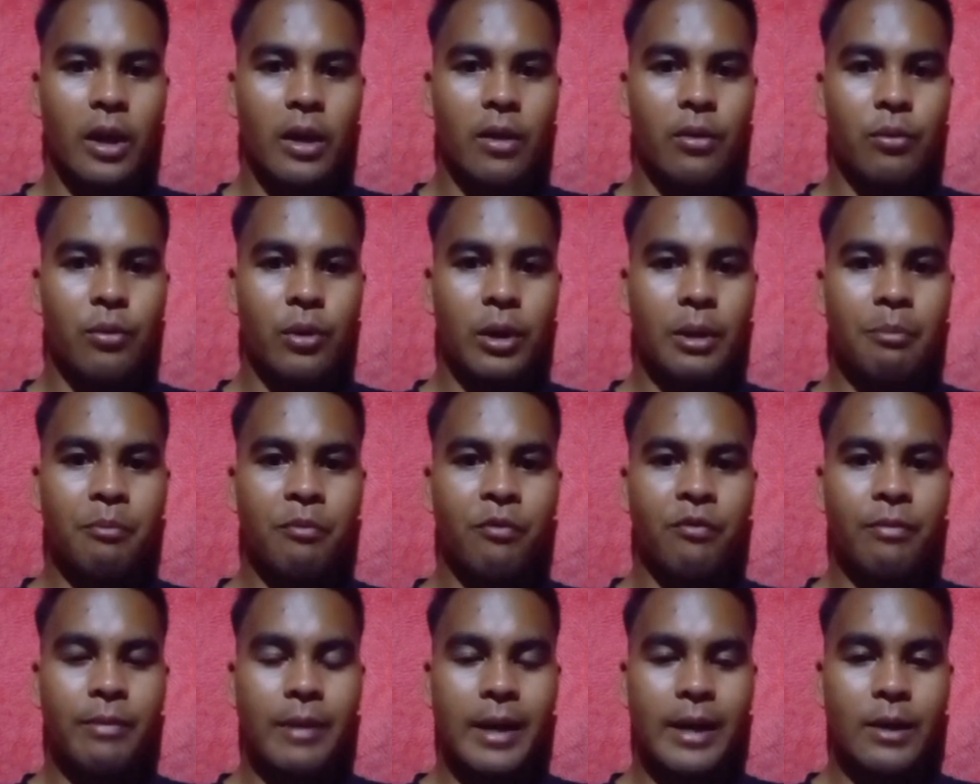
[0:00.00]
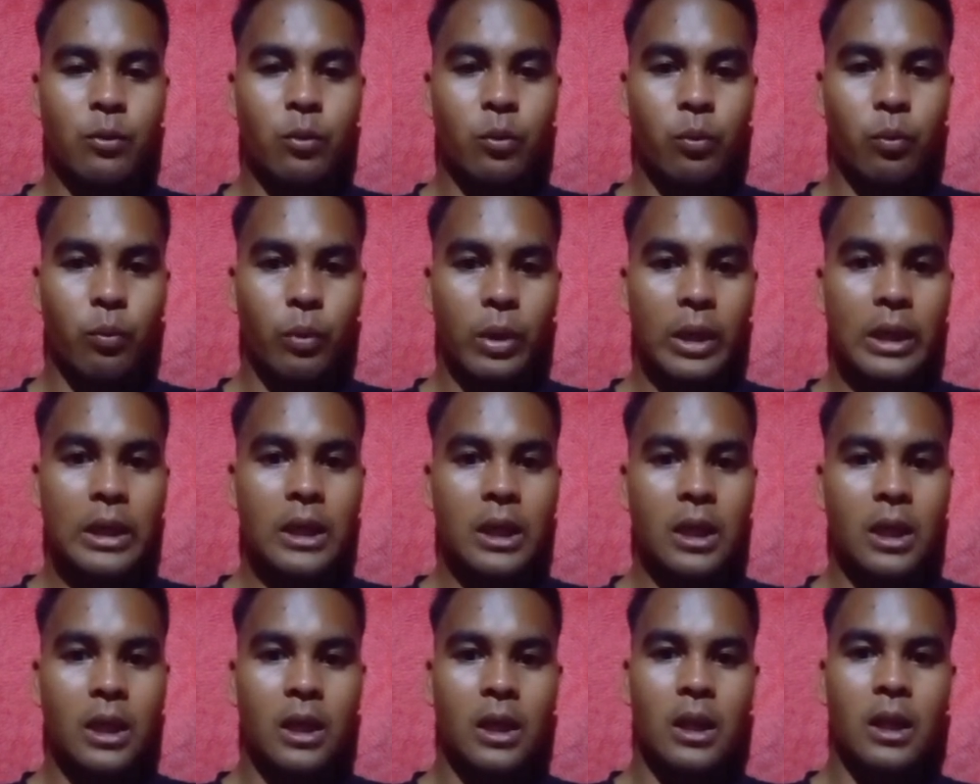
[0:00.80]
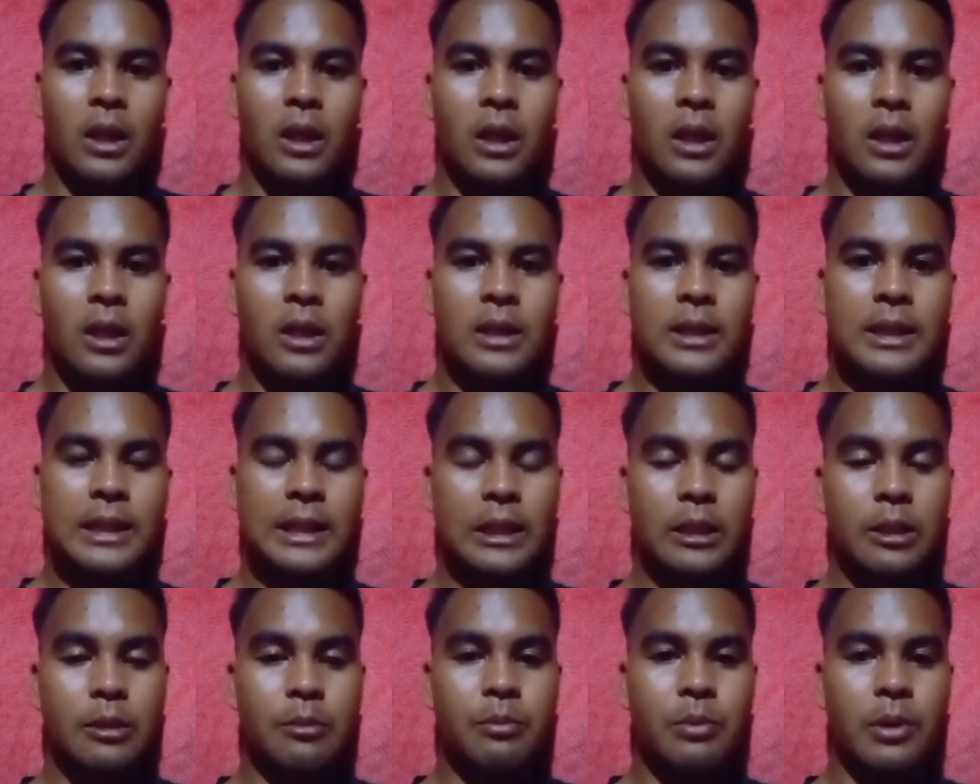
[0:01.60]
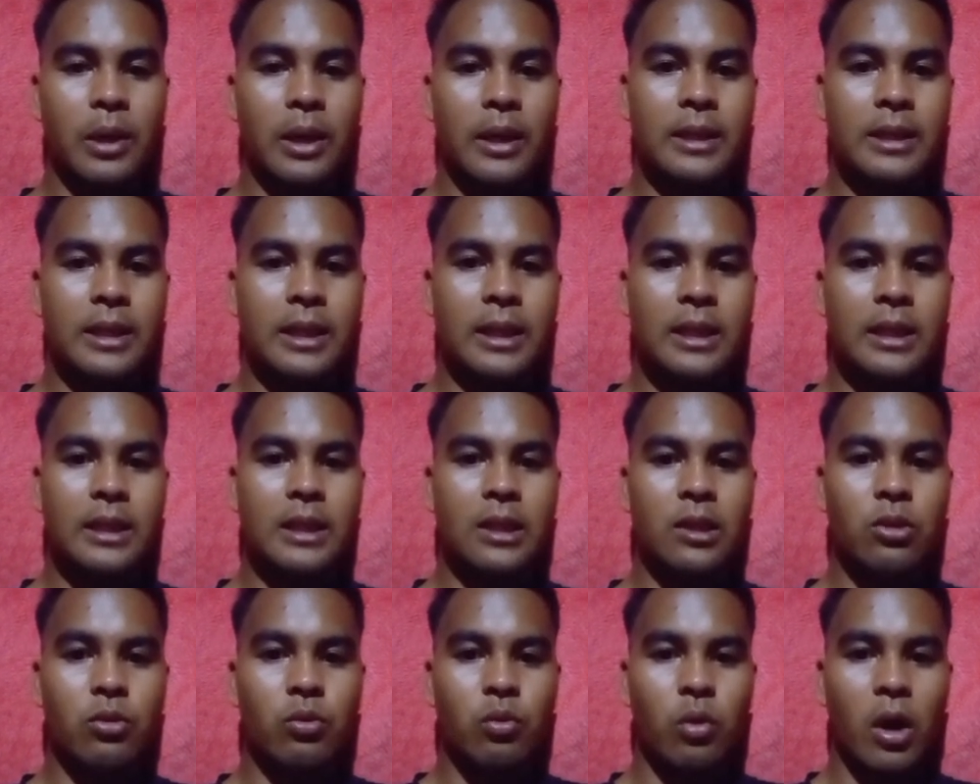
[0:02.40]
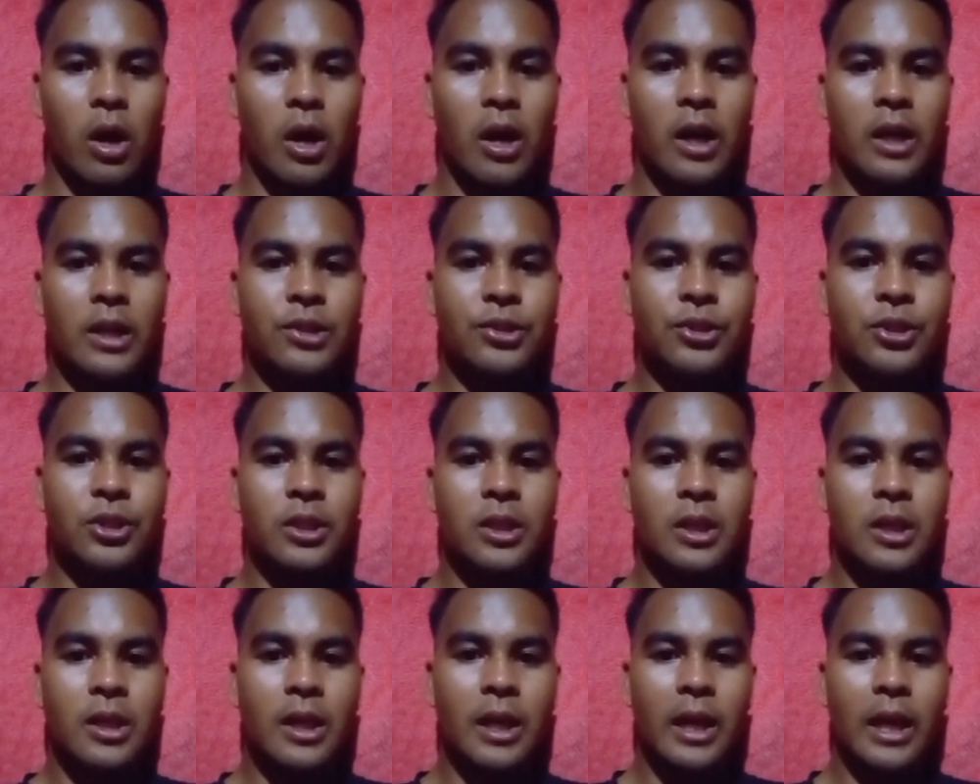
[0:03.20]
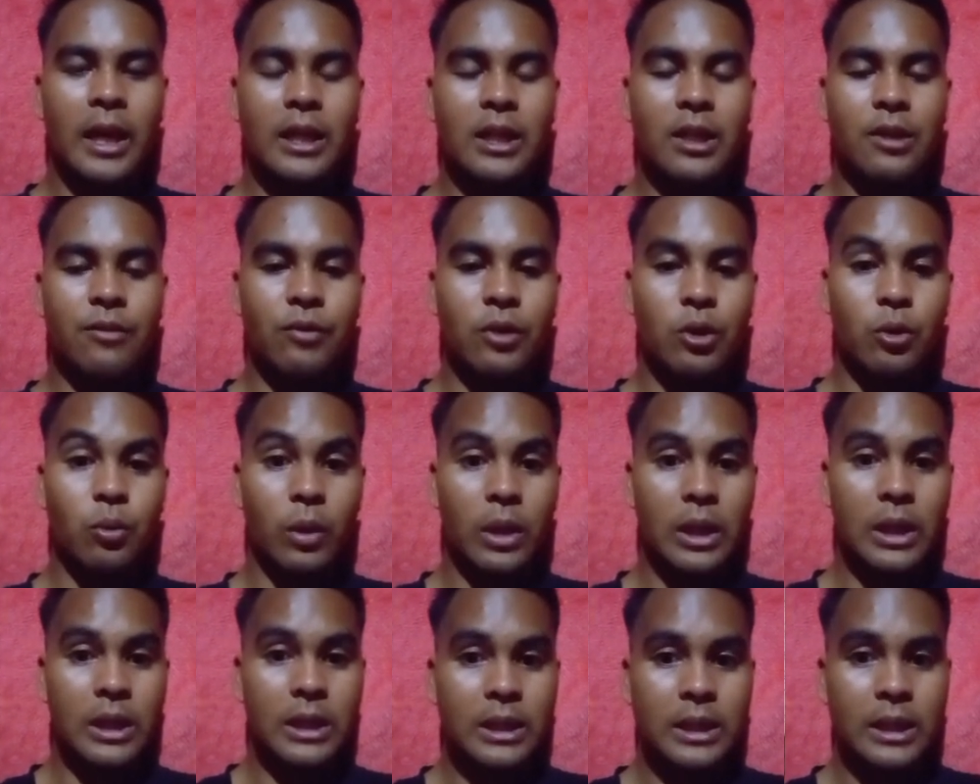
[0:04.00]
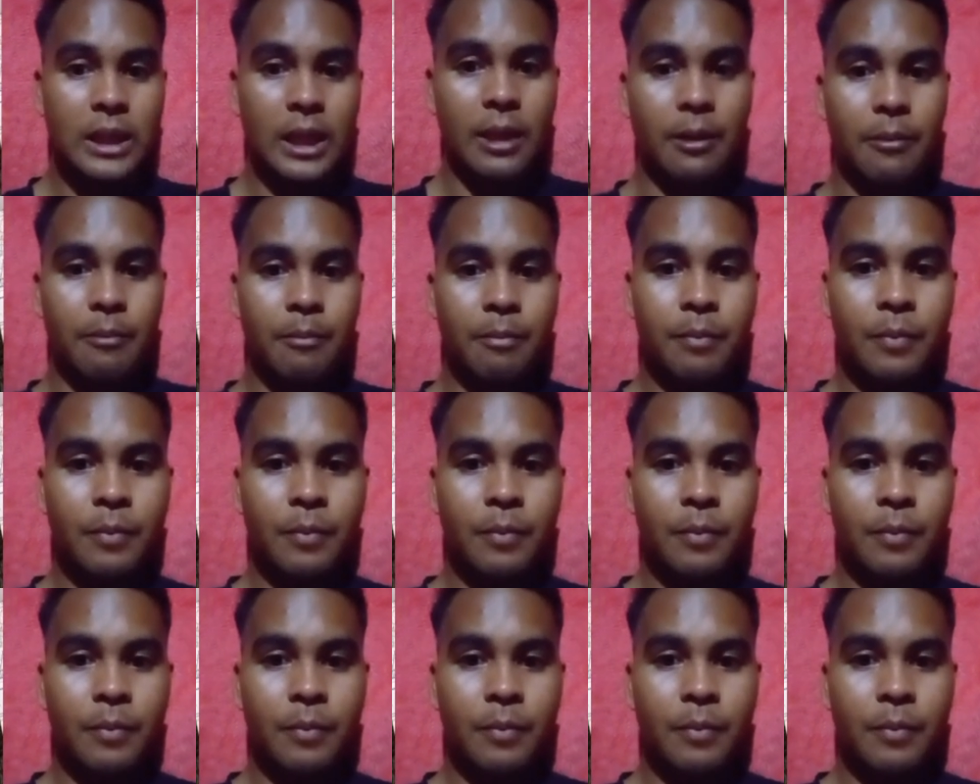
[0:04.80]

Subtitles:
Rip Van Winkle celebrated the rugged individualism